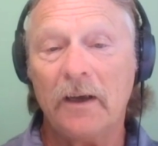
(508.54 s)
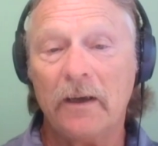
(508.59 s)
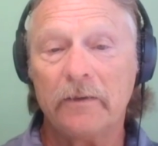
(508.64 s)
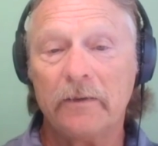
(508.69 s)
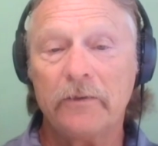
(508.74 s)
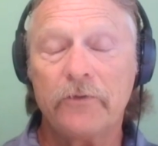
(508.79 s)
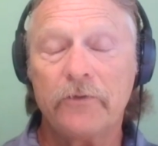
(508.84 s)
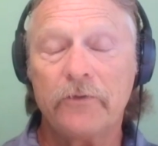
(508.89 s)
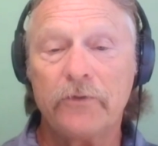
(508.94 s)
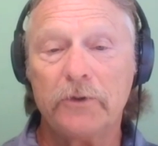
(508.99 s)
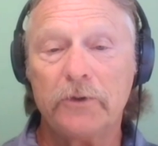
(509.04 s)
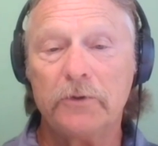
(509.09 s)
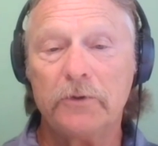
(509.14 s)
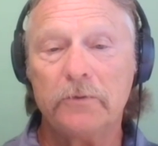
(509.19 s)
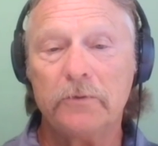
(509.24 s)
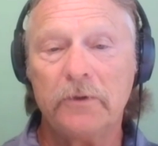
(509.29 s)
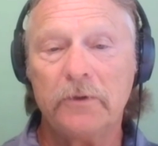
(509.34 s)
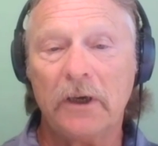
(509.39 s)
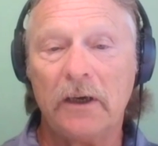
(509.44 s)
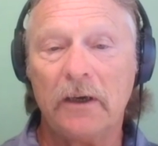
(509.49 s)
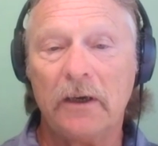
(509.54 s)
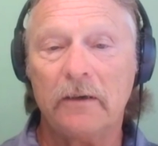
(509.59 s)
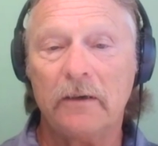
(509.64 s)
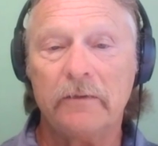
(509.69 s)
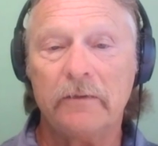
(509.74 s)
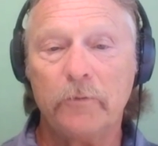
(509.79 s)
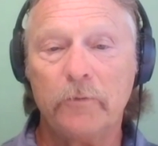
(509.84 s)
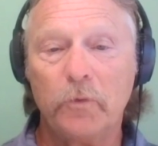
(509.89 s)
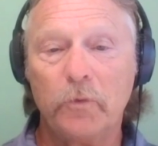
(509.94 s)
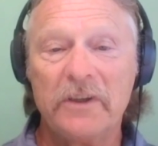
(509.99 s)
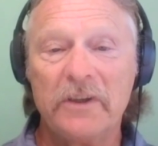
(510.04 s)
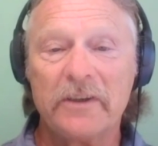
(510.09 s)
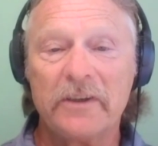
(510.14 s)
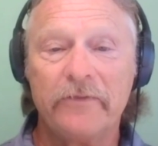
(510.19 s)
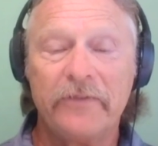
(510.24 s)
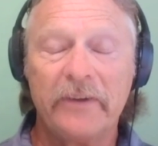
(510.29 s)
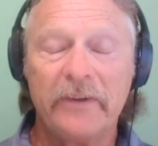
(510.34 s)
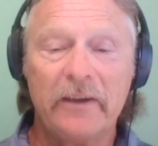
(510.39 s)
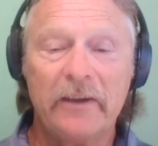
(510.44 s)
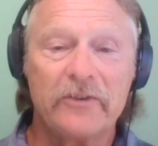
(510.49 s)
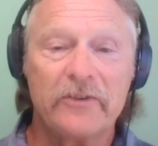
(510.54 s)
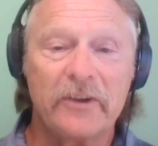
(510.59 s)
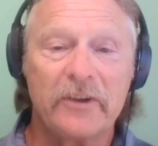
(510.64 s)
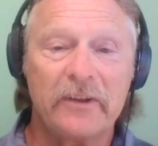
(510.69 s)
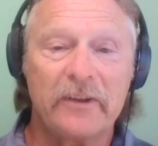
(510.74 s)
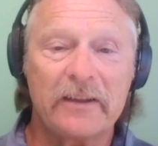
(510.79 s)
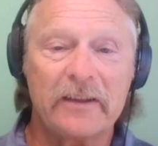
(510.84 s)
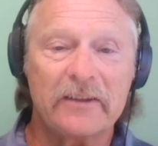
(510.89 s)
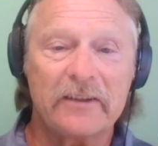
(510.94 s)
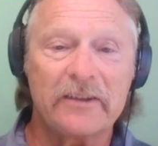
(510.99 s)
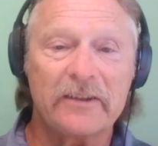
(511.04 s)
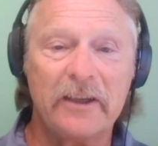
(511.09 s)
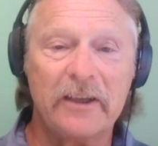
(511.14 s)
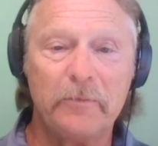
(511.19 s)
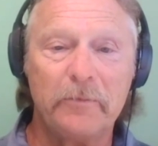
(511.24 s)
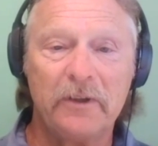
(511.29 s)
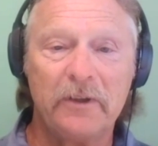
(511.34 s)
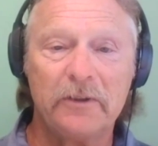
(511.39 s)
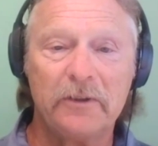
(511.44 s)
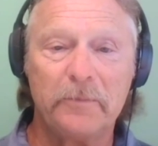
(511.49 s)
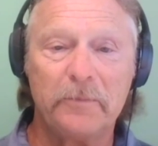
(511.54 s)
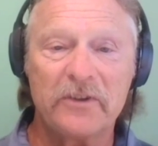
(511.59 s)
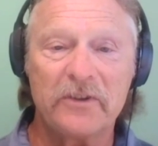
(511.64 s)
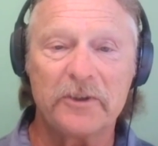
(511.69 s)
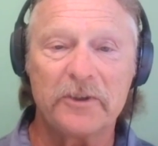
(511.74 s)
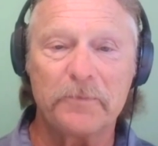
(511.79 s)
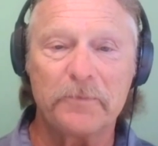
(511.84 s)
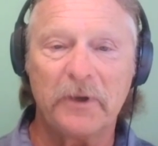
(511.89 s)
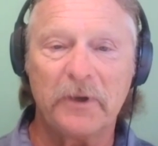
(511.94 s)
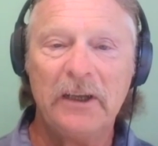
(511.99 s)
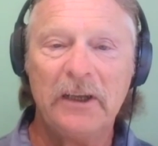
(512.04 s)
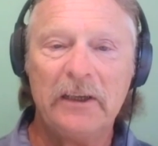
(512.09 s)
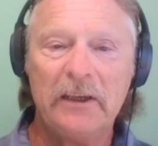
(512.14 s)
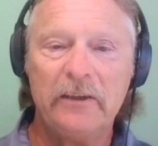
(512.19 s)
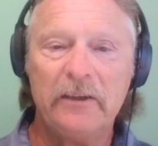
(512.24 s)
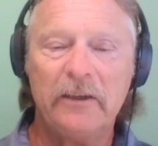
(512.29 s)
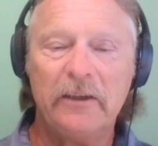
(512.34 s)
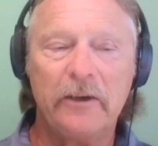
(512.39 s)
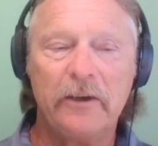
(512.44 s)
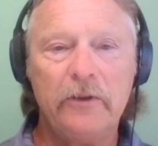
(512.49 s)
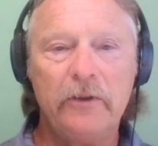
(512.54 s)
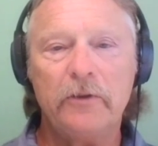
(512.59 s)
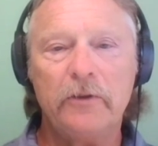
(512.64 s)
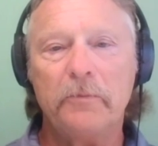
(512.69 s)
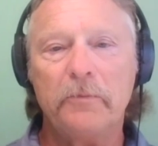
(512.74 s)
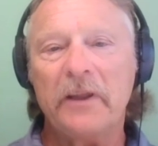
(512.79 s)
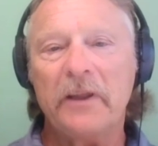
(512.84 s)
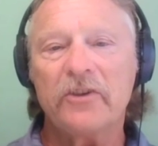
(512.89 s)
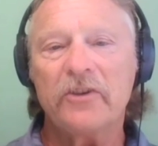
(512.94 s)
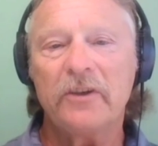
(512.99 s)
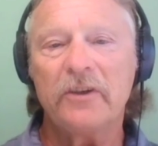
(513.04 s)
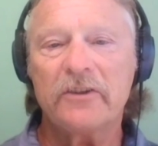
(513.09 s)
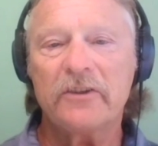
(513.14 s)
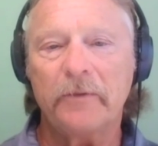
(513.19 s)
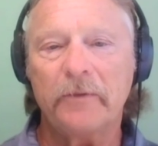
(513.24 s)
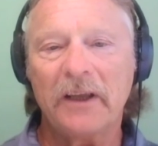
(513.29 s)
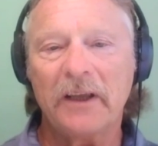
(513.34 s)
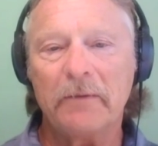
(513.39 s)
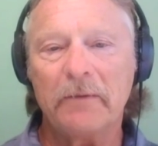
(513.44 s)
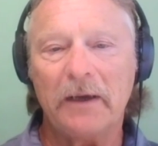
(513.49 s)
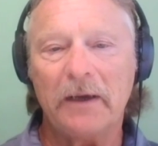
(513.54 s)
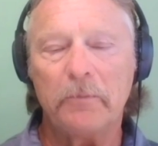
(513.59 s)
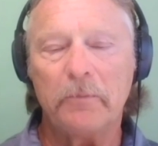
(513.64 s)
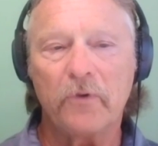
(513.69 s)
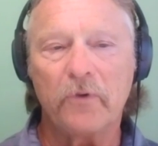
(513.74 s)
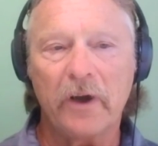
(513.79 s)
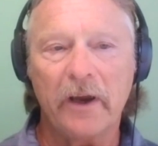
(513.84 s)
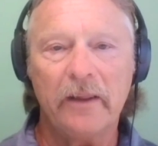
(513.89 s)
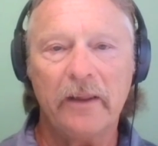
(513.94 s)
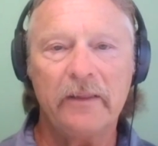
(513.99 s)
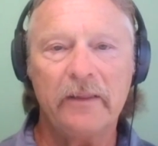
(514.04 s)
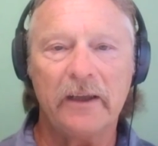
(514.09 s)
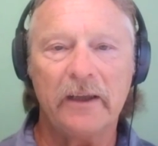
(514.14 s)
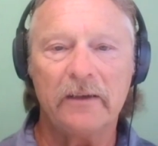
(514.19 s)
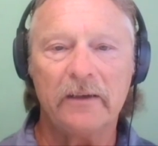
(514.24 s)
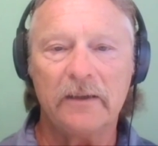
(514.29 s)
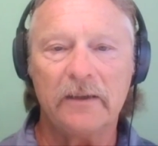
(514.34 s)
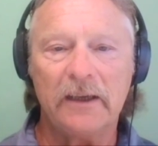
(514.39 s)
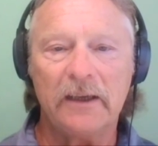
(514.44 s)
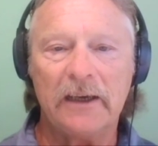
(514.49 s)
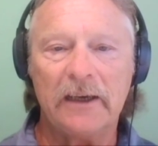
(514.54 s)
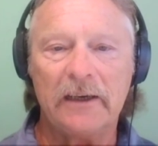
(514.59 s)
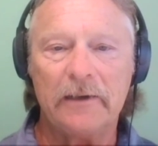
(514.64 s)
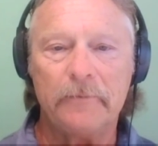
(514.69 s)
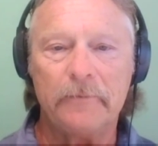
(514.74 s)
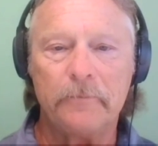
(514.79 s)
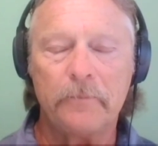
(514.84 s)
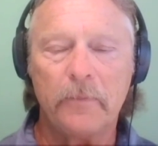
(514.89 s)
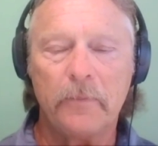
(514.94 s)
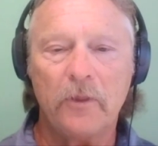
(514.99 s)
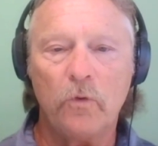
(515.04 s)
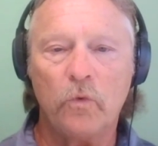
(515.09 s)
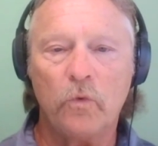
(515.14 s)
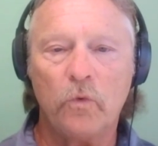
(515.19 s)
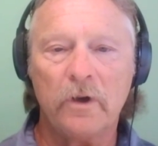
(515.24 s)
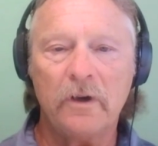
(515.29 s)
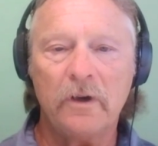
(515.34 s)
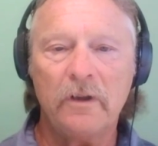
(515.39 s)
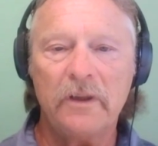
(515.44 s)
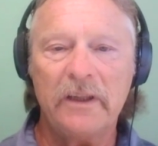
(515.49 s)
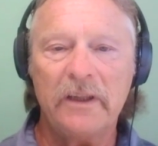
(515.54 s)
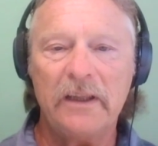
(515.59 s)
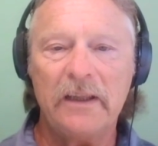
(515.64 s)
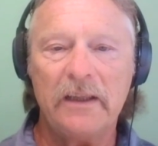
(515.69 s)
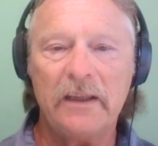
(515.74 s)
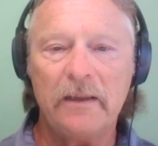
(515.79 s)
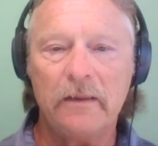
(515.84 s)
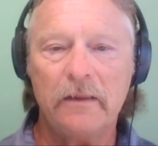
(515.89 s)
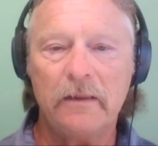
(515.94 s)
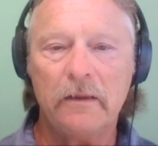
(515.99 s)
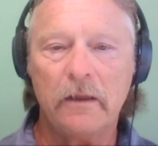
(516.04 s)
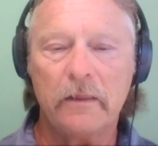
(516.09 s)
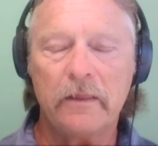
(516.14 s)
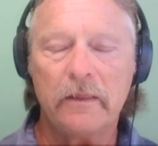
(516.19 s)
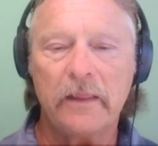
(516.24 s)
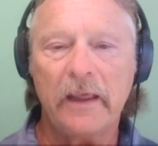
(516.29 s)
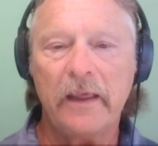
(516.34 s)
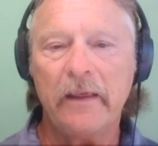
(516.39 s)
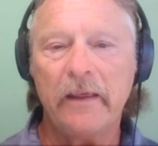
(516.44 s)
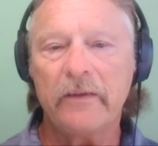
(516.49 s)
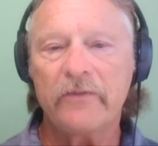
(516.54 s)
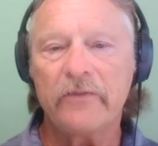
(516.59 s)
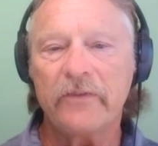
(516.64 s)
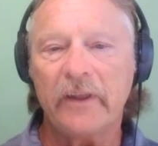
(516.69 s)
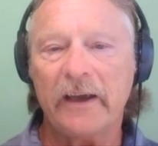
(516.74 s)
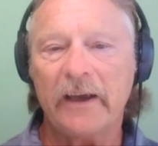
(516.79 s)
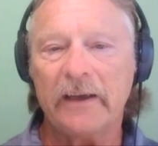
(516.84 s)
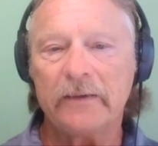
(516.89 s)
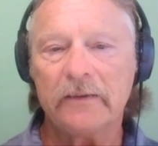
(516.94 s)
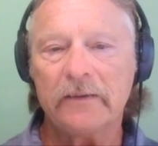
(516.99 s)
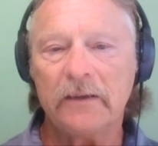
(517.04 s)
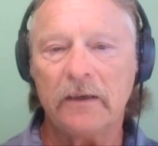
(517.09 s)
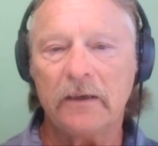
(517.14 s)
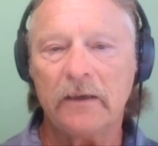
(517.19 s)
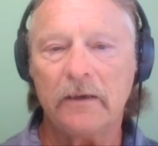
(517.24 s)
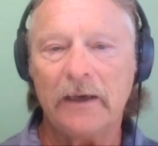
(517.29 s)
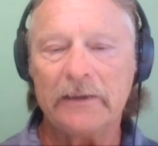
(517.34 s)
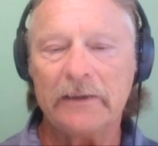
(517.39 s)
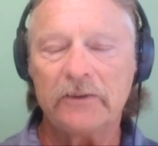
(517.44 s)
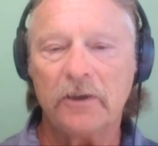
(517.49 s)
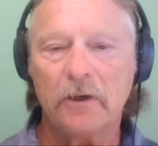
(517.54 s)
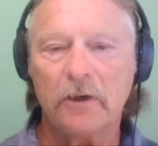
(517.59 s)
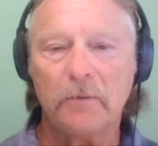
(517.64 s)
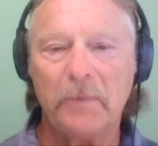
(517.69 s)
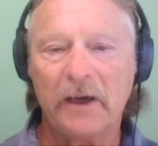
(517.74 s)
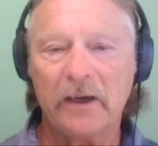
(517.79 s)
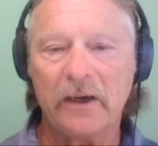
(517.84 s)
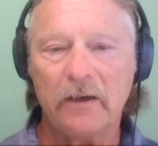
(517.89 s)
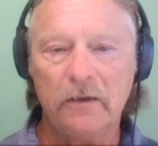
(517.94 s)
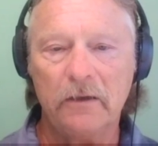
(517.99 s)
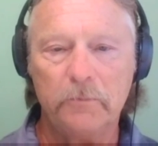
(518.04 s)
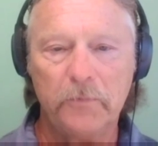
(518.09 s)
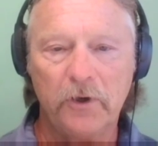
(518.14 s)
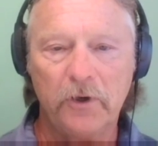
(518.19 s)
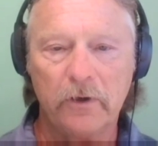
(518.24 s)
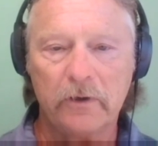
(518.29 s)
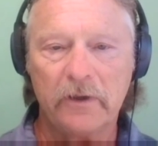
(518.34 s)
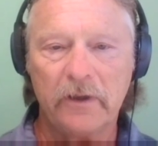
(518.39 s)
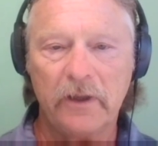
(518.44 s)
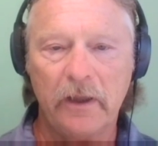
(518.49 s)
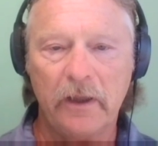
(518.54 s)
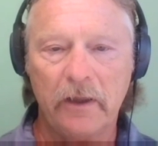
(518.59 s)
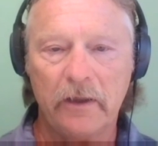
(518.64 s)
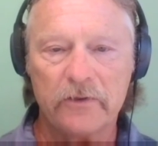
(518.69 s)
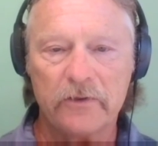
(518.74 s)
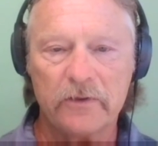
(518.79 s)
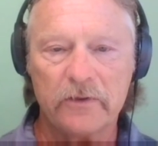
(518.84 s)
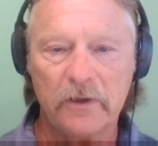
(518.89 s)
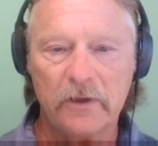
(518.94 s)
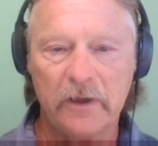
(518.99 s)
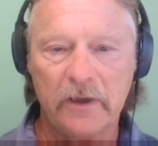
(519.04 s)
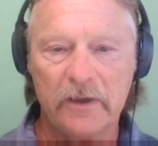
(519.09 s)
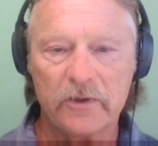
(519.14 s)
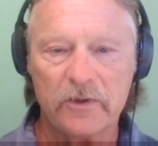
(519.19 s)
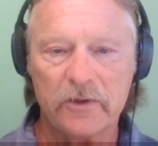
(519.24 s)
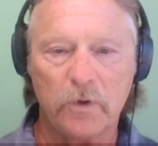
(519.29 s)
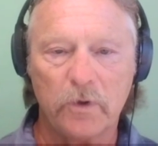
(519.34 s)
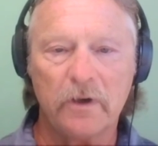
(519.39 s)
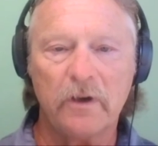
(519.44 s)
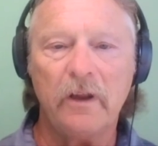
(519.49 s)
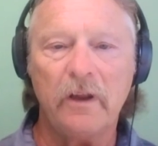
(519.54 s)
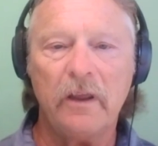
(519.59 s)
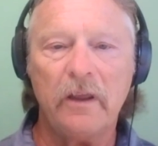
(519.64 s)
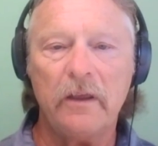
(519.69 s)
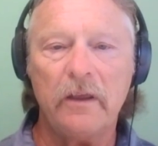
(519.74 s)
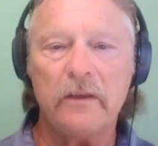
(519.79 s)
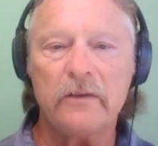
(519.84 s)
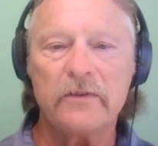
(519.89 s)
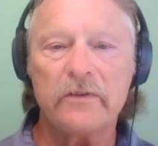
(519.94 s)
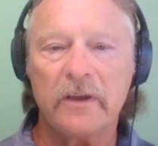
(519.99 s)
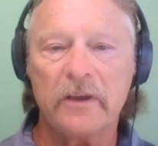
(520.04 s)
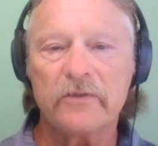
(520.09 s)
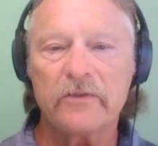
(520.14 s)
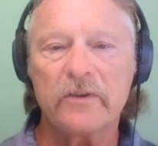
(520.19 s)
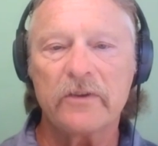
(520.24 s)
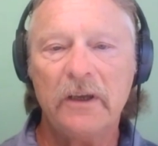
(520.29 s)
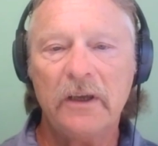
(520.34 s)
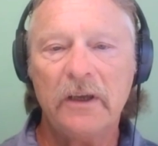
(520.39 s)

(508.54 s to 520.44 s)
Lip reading: through wins and failures, that's how you build a business. But, you mentioned something about brand. And one of the things that I talk about in the book is one of the keys is,